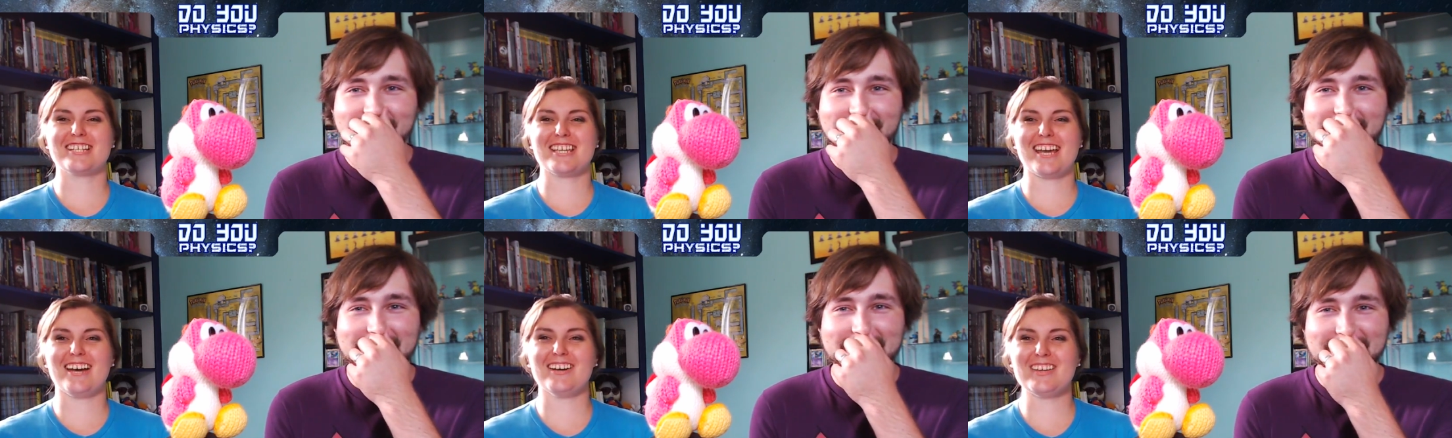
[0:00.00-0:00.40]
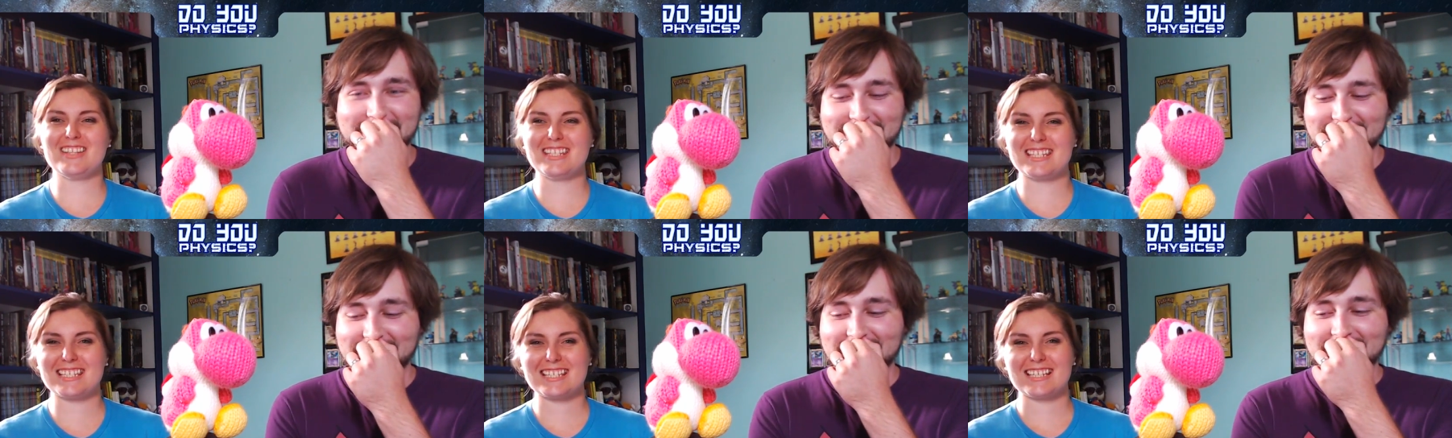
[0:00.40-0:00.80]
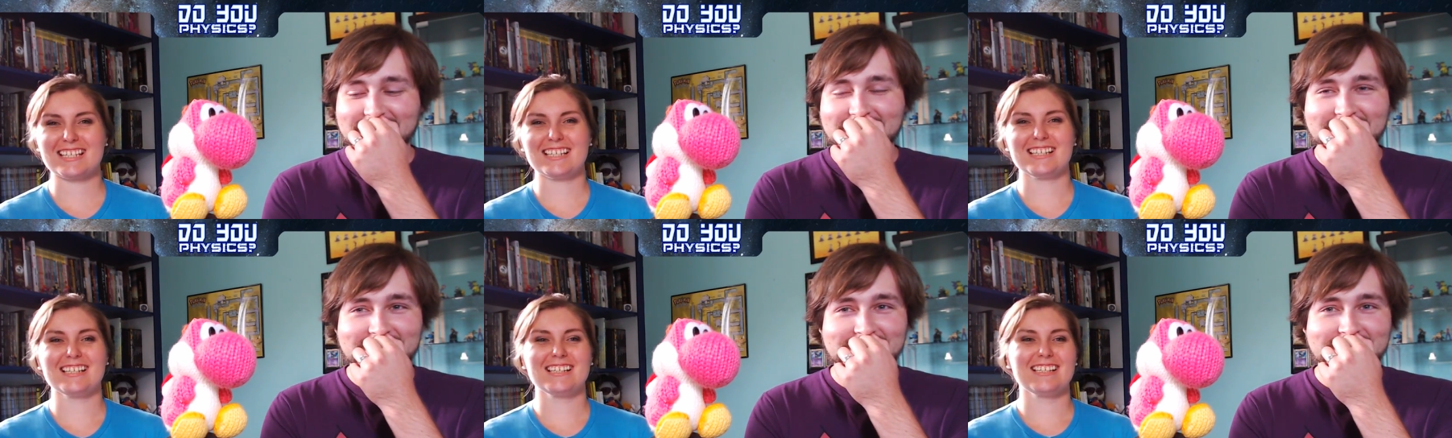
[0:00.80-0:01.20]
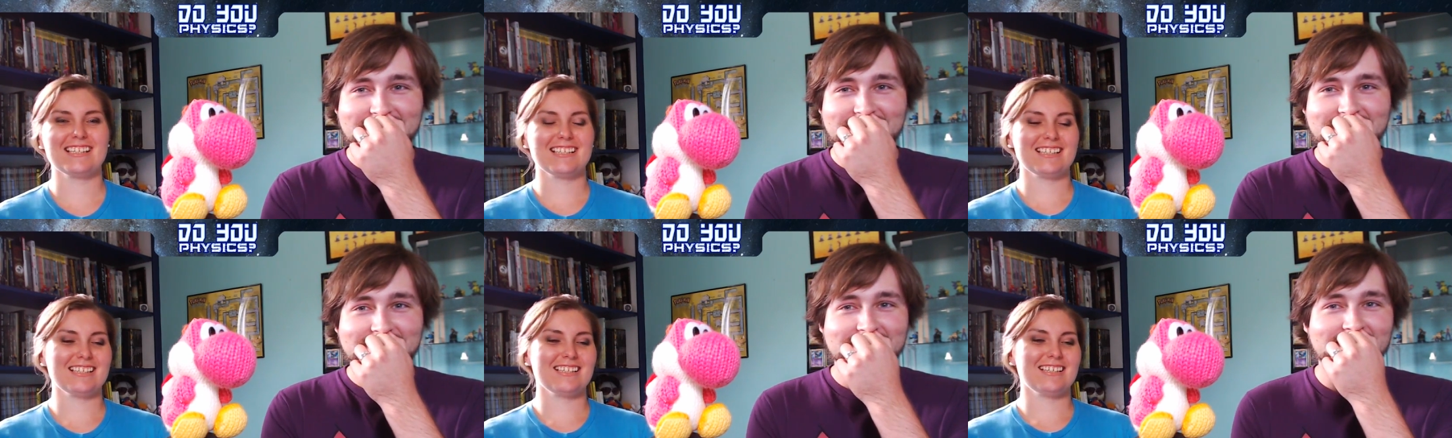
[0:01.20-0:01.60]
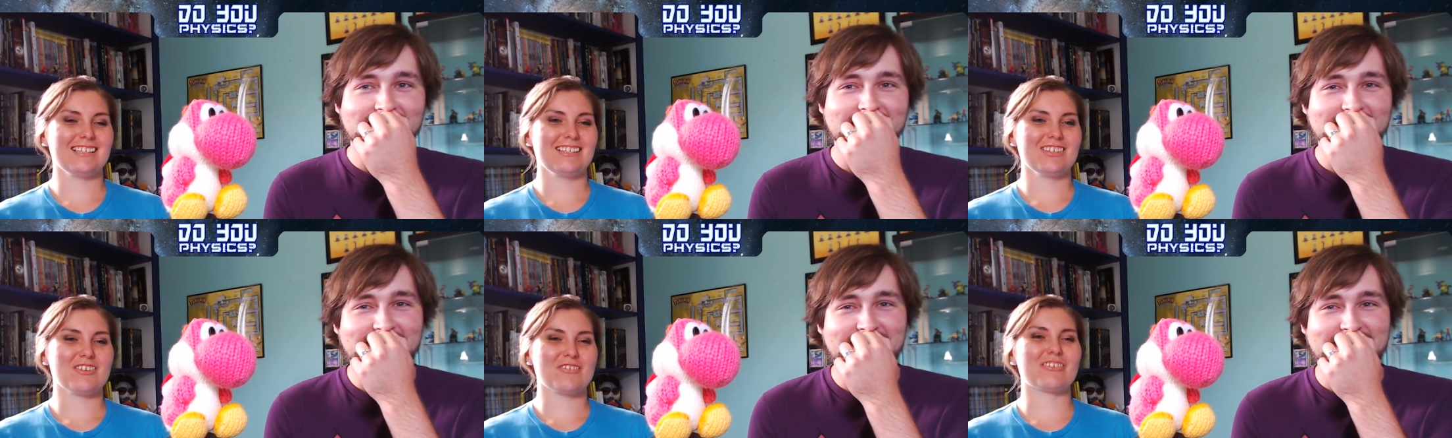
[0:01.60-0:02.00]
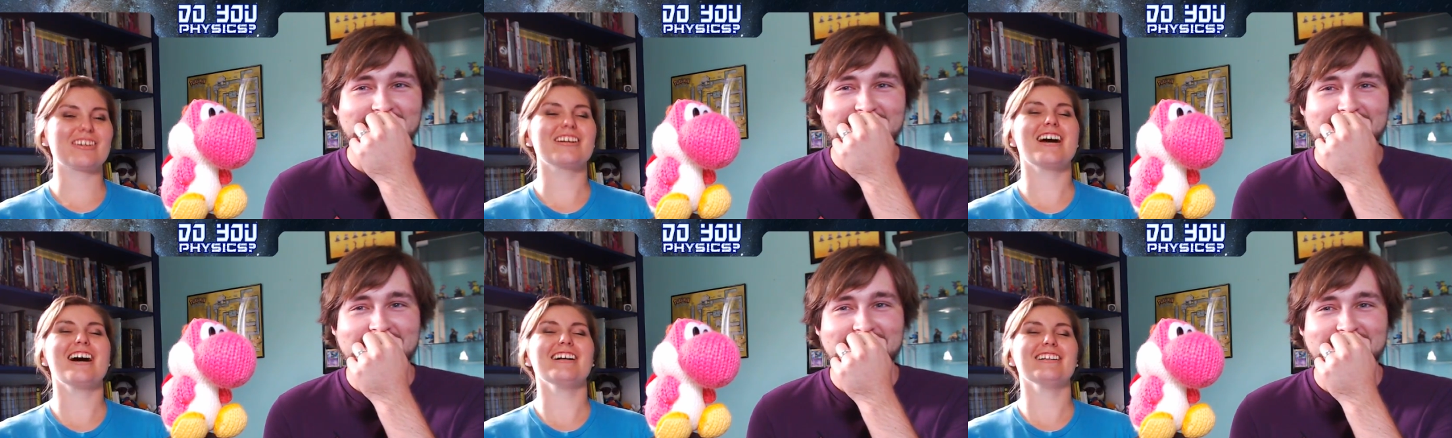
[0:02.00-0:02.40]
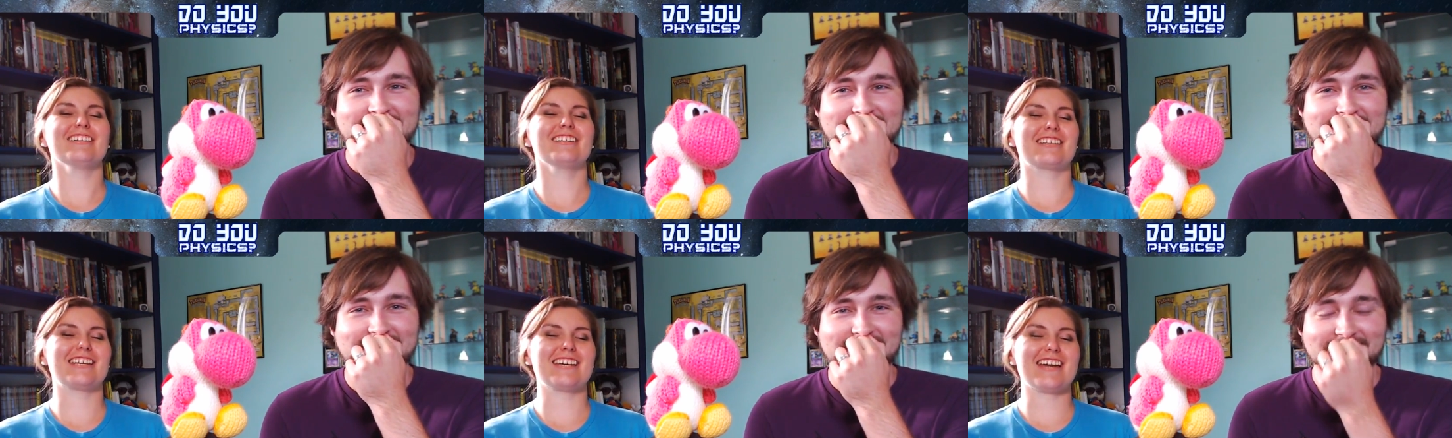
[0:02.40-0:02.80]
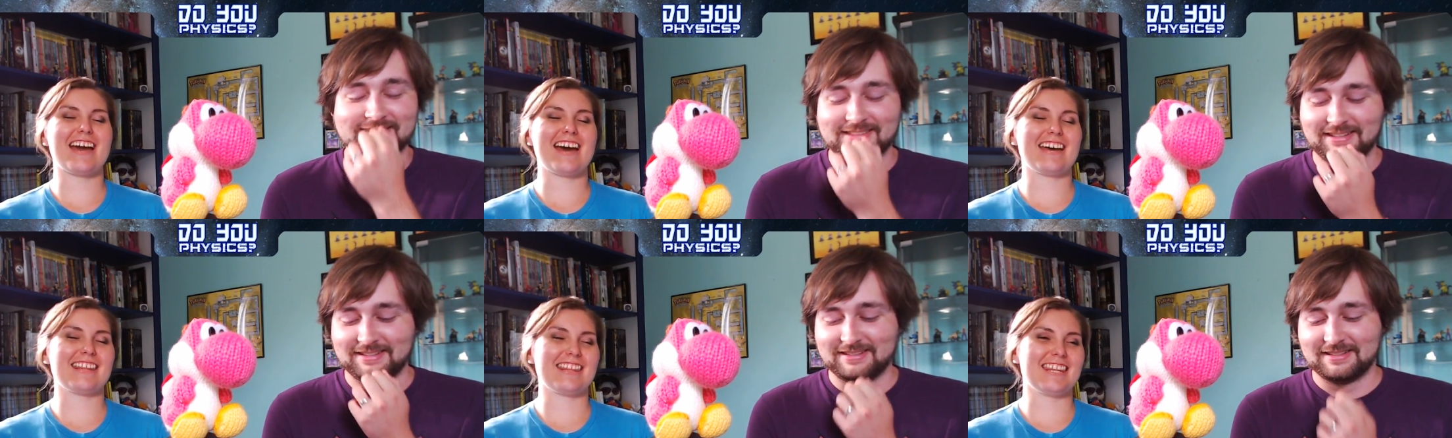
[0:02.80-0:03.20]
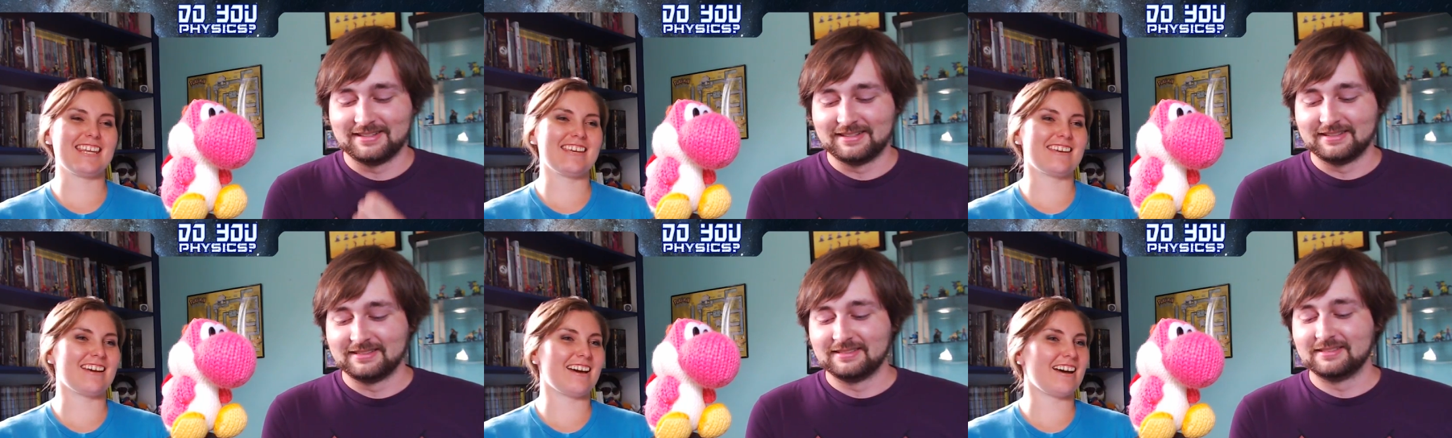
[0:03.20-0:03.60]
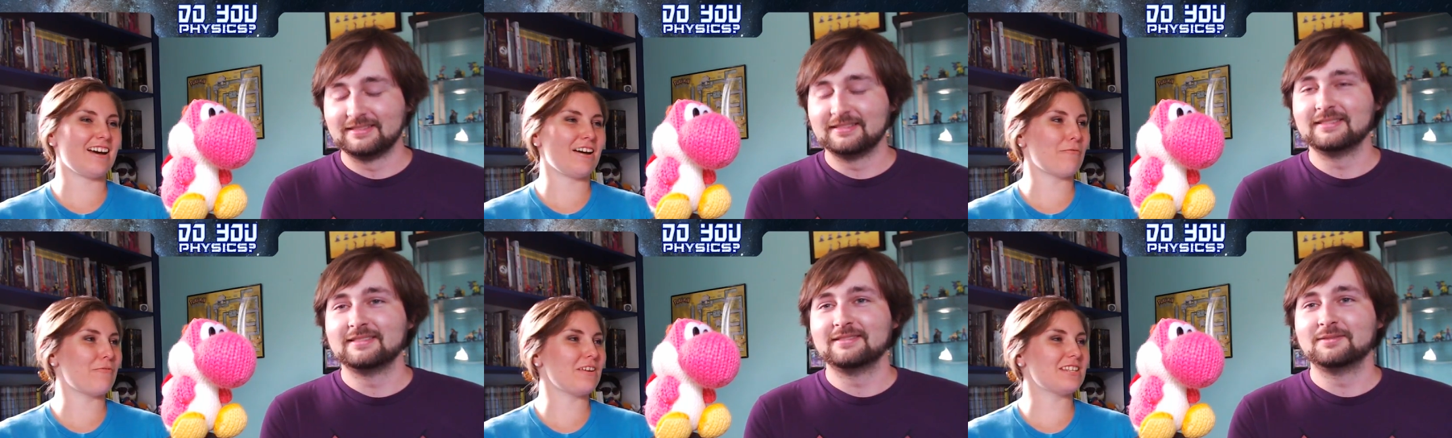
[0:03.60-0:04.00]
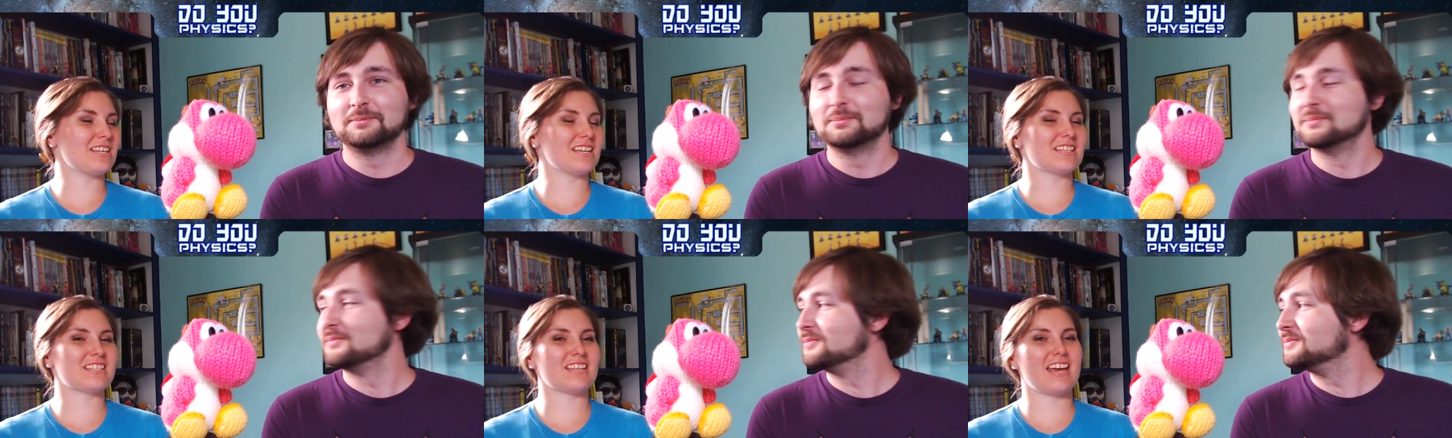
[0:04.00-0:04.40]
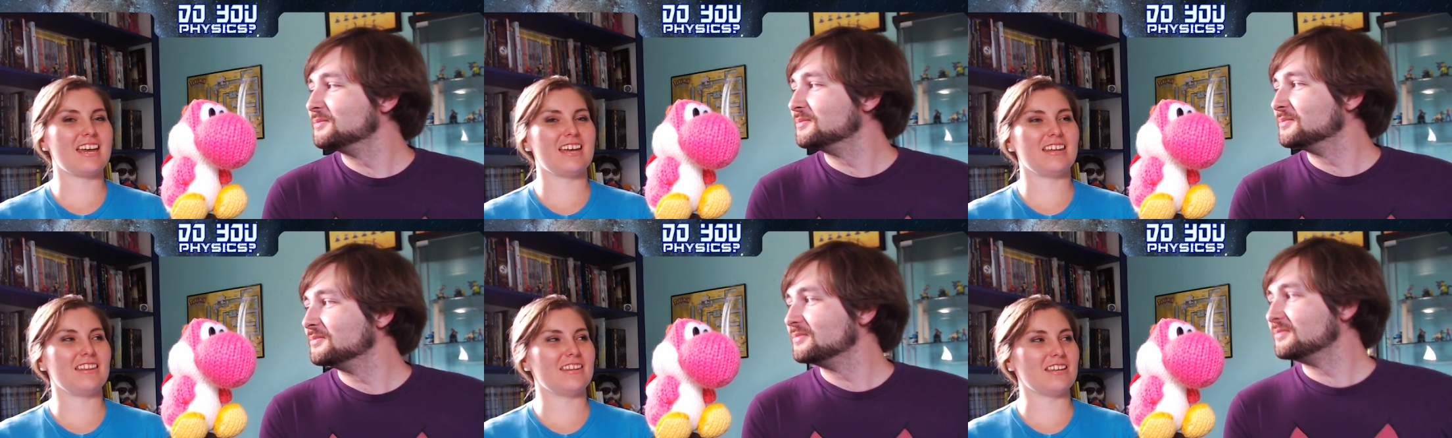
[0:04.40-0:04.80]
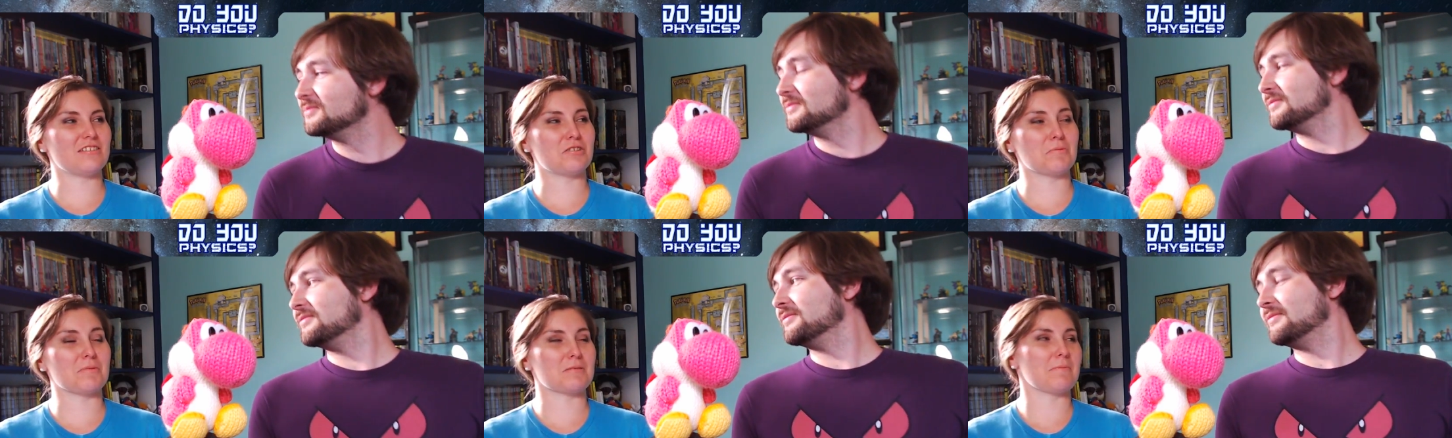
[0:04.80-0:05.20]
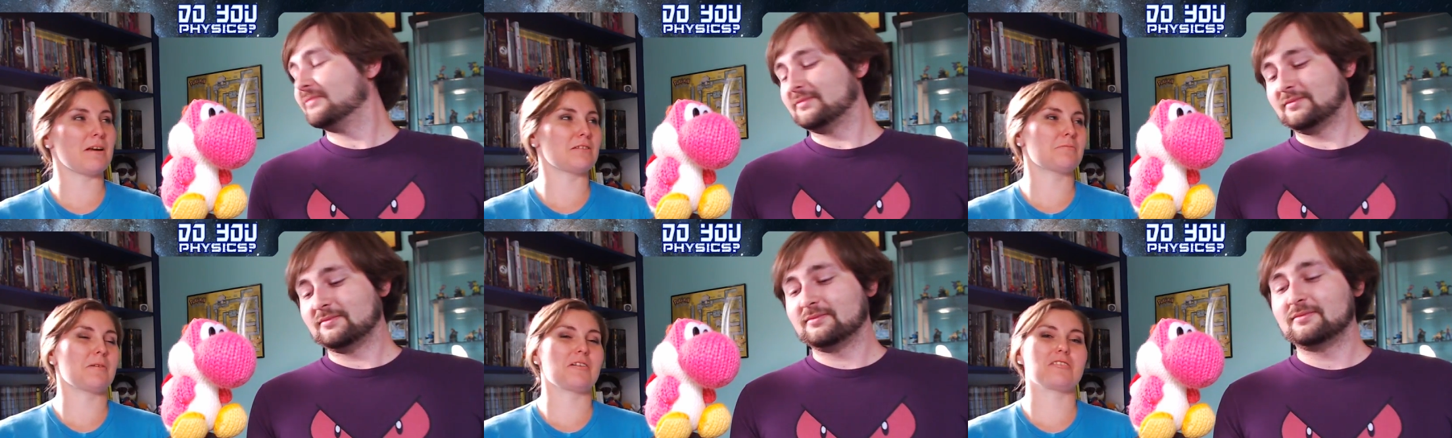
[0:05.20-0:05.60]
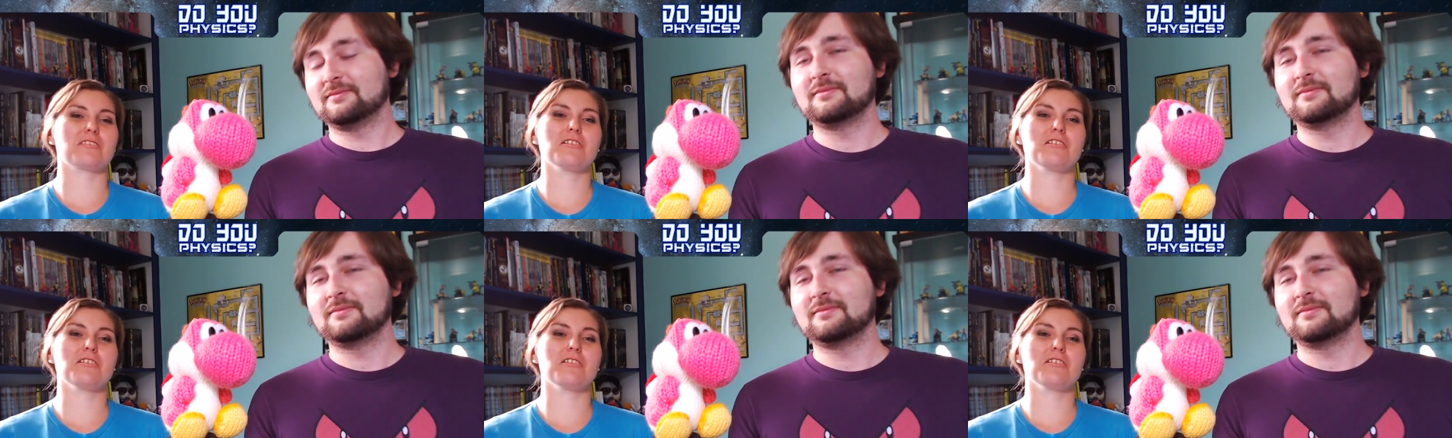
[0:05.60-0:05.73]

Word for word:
Speaker 1: sounds. we're not looking at the uh, physics in the Super Smash Bros.